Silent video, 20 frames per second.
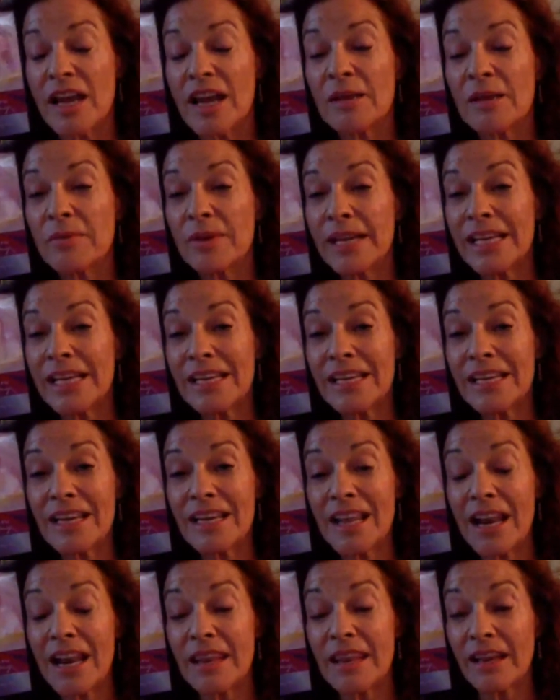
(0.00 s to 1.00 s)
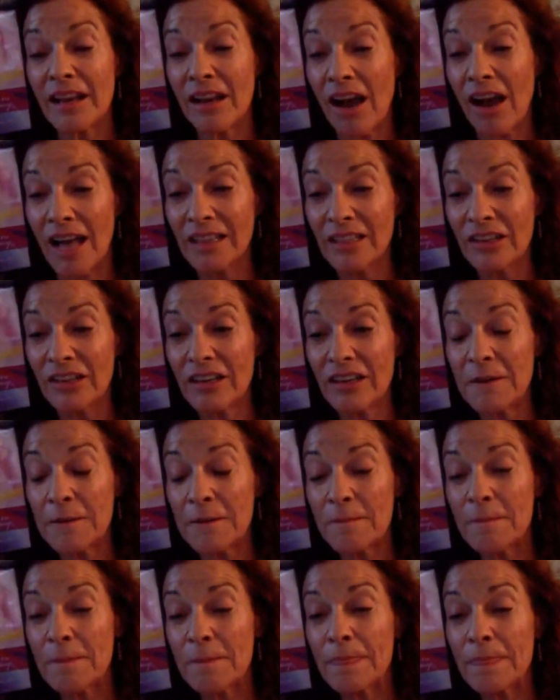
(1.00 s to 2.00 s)
bringing in the color
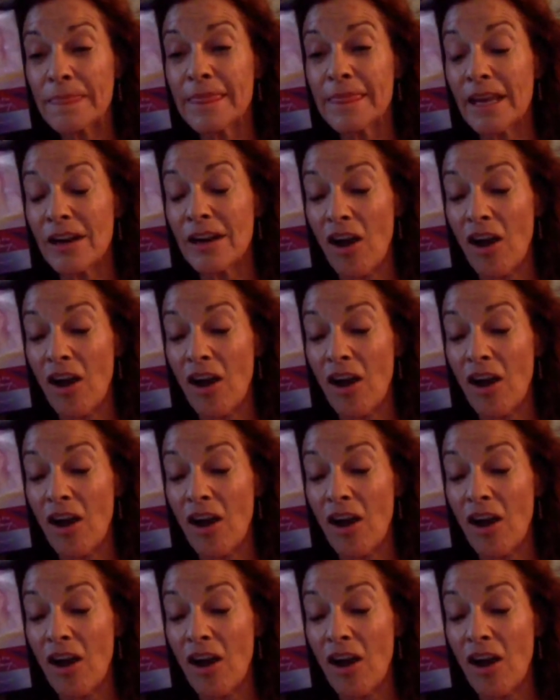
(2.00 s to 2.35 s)
that